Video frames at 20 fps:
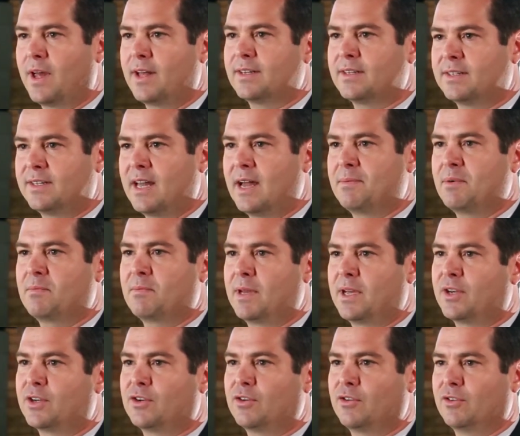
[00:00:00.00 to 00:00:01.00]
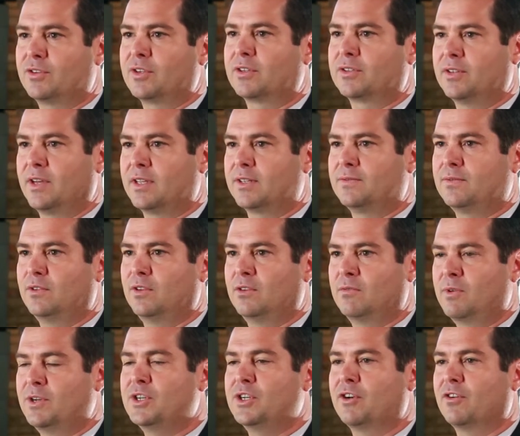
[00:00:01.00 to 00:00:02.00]
that step and make sure you're successful
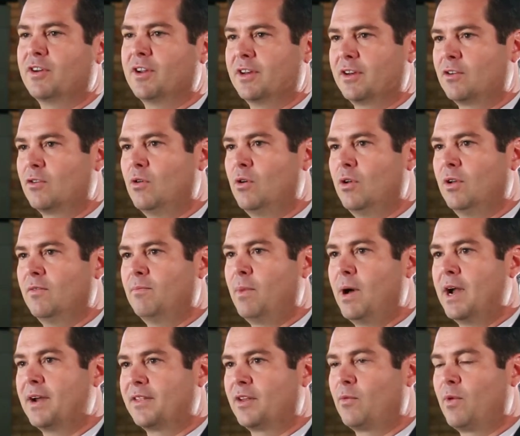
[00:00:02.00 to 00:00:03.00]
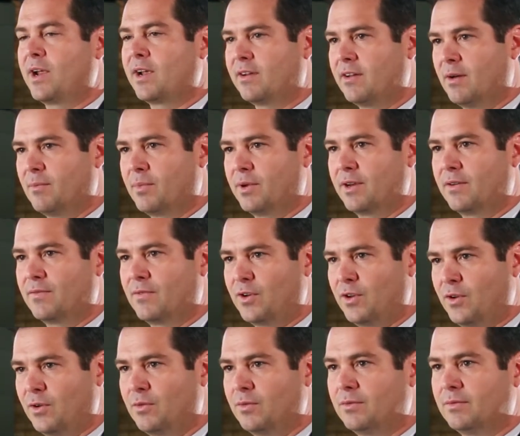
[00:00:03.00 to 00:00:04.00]
in reaching your end goal of buying the right company for
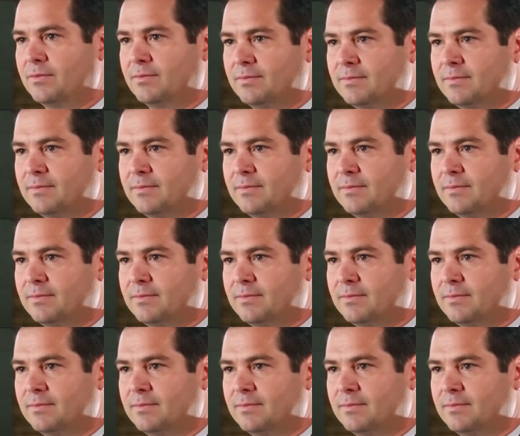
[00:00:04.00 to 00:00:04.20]
you.